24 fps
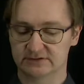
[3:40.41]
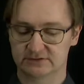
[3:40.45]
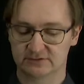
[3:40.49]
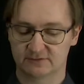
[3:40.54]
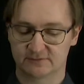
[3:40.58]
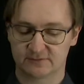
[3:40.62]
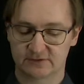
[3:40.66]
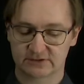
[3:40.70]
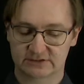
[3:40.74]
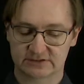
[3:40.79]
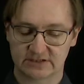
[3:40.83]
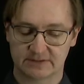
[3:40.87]
So
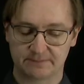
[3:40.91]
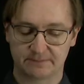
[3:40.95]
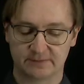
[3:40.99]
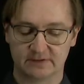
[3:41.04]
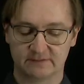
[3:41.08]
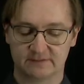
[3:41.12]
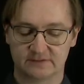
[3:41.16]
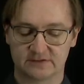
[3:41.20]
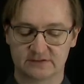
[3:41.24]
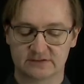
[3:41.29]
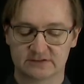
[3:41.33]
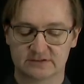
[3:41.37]
for example,
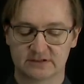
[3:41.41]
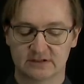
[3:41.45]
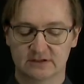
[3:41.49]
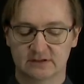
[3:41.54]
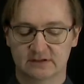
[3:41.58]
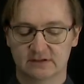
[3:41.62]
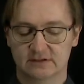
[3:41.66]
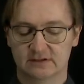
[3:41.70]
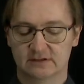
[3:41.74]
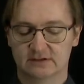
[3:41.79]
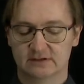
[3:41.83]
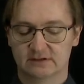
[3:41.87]
if this
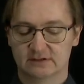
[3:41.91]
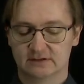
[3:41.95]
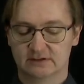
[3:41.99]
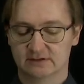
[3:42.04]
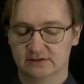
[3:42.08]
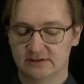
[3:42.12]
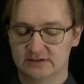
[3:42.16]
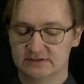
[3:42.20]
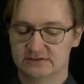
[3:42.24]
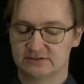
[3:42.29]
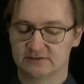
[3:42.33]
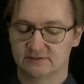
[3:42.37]

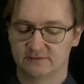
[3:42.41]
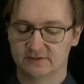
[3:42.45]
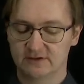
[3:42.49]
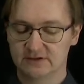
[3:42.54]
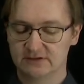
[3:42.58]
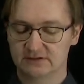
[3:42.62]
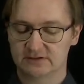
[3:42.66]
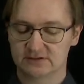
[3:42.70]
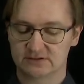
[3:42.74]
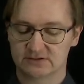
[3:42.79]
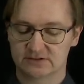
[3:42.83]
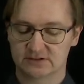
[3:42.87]
list of
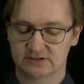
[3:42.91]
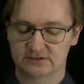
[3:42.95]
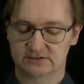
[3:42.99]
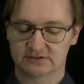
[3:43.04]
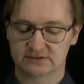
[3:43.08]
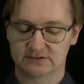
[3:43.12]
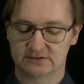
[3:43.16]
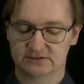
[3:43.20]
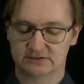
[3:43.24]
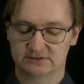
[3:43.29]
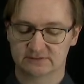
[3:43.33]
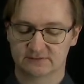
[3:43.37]
integers
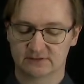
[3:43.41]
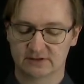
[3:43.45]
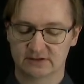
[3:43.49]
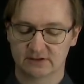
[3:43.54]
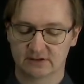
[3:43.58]
is